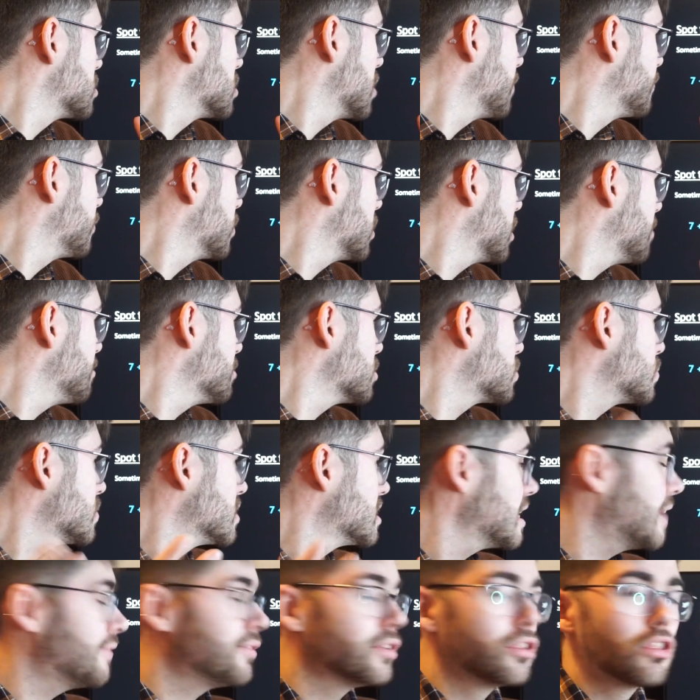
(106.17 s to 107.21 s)
So if your numbers were
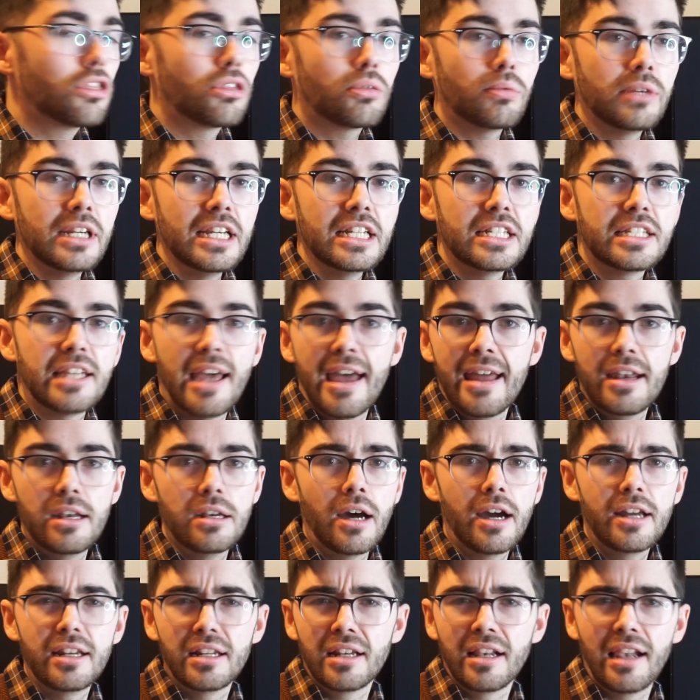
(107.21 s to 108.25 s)
7, 3, 10,
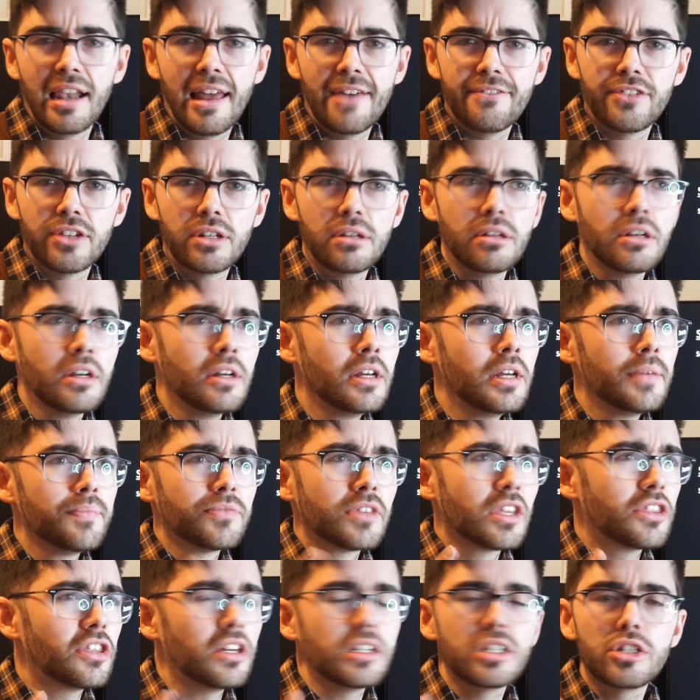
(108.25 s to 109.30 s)
9, and 11,
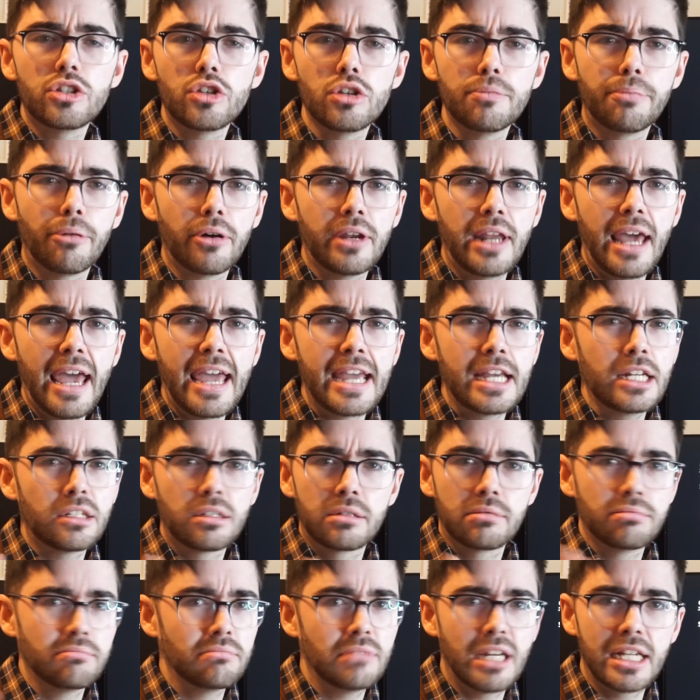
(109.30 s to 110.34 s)

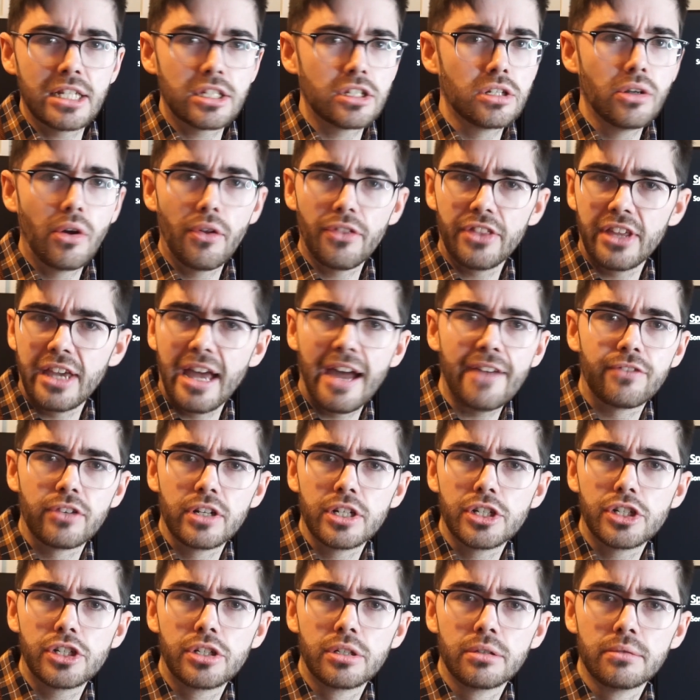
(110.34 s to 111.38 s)
32.8, it's not the
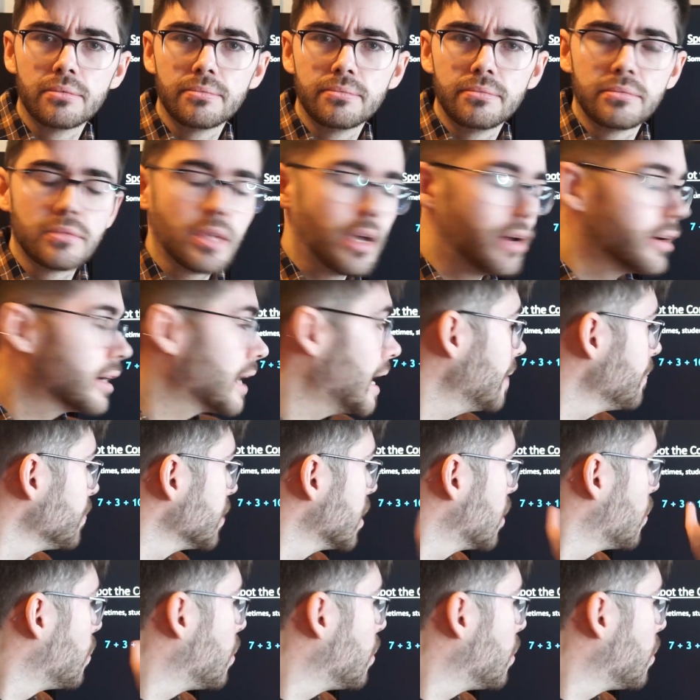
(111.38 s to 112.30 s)
average, okay?